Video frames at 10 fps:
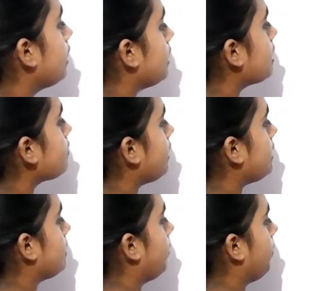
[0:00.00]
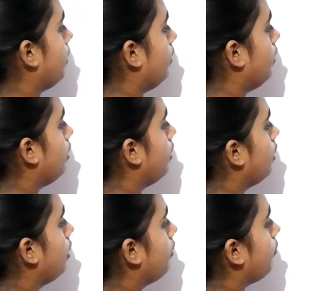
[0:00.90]
this is very simple.
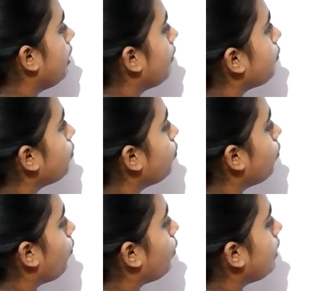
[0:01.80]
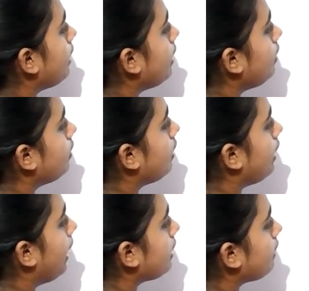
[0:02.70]
We have to only let